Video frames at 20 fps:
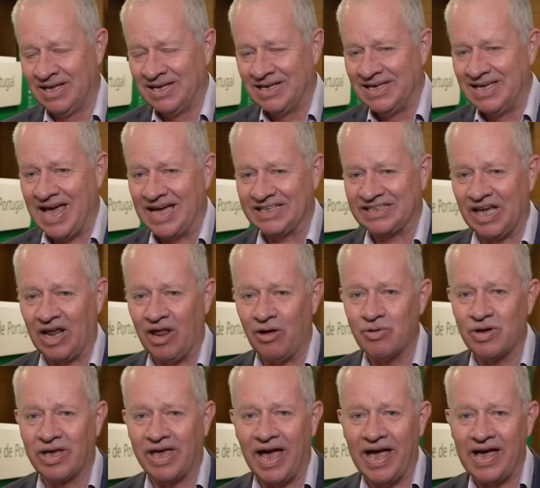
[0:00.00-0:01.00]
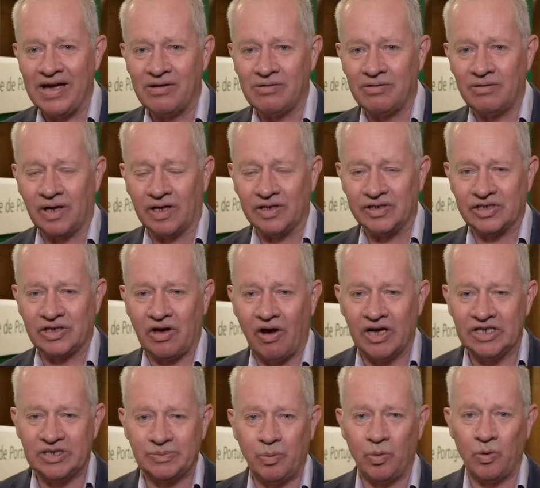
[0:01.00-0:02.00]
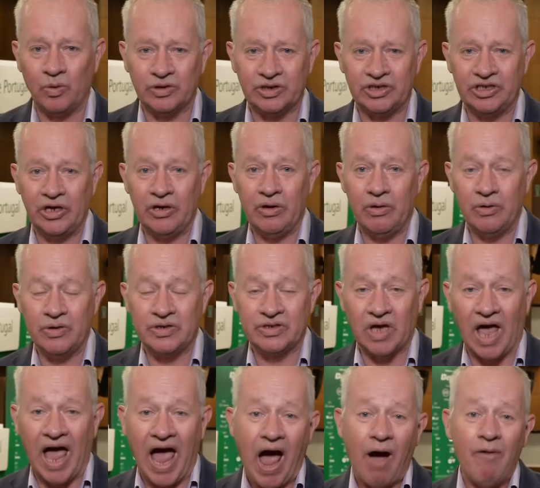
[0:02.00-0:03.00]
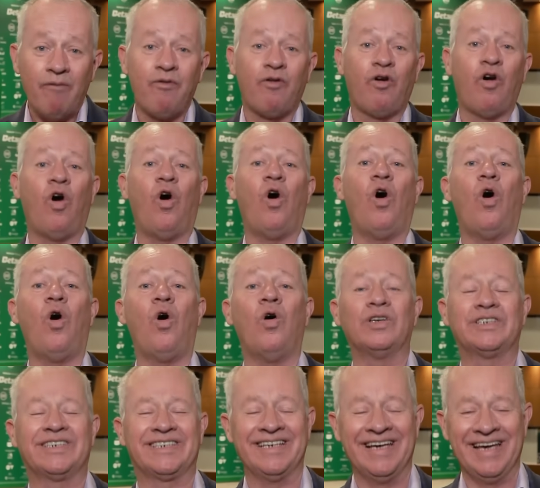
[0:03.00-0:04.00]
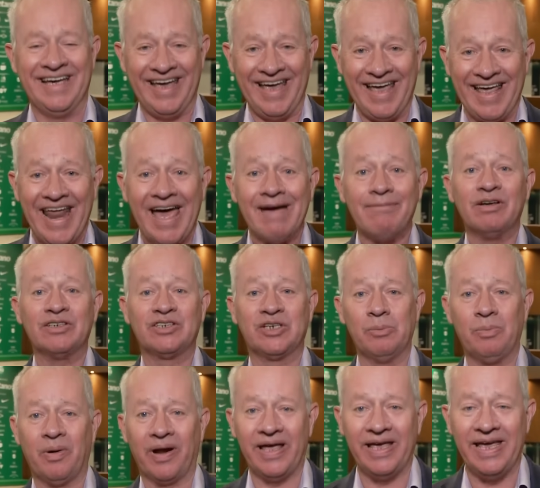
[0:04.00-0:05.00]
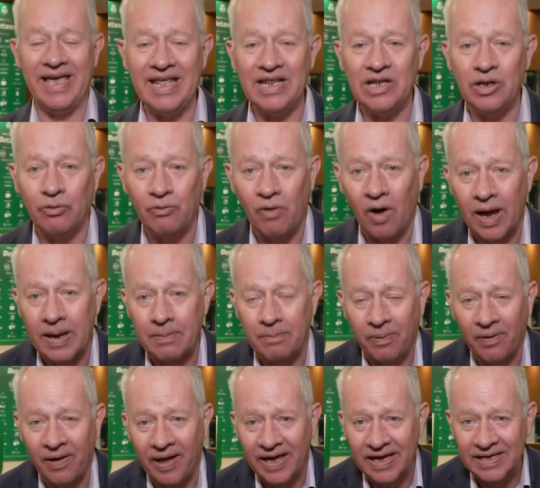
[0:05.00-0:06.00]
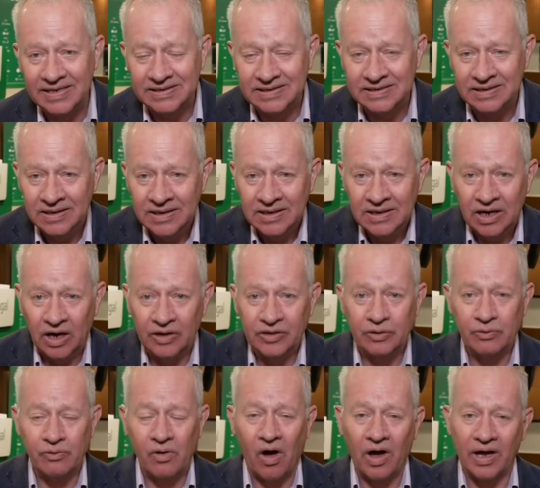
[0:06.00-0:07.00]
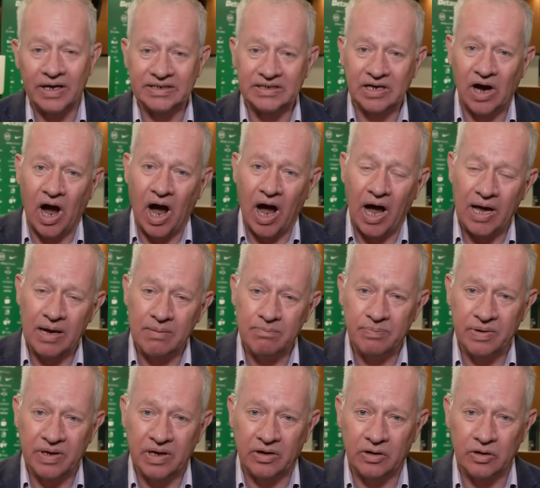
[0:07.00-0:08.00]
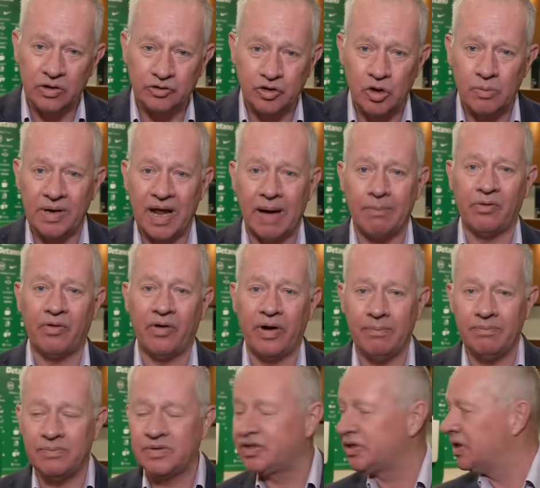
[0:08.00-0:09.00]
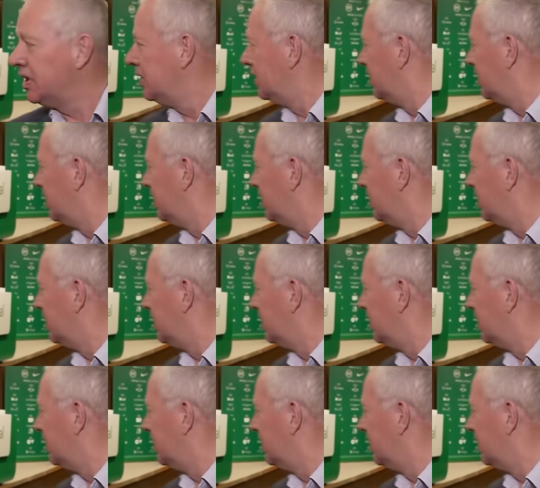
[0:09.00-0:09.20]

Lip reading: Yes, hello, Gail. Sky Sports News, of course, inevitably in the right place at the right time, because Ruben Amorim's